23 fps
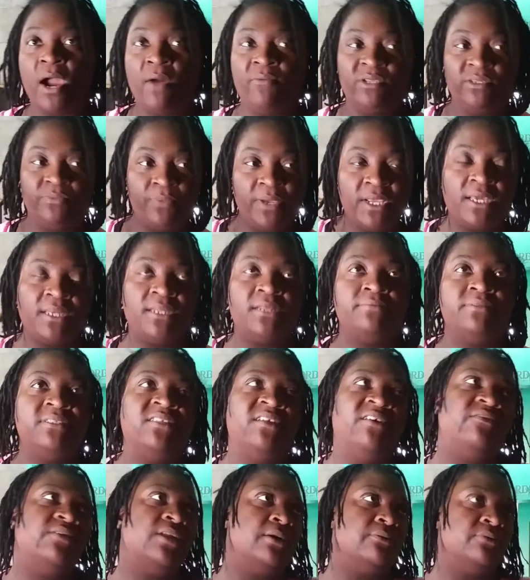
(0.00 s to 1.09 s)
I was picking up
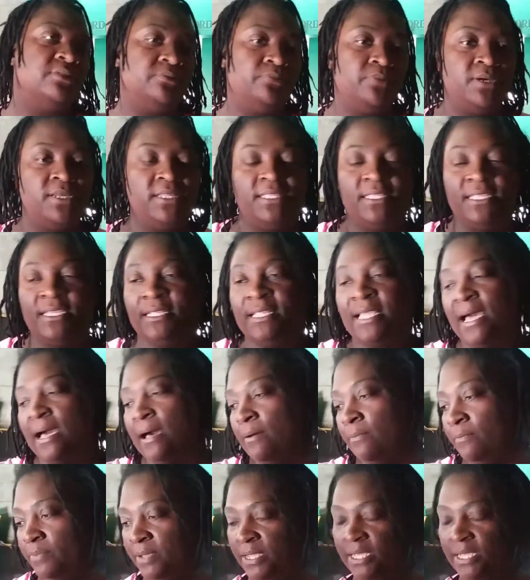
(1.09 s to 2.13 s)
stuff and I was putting it down.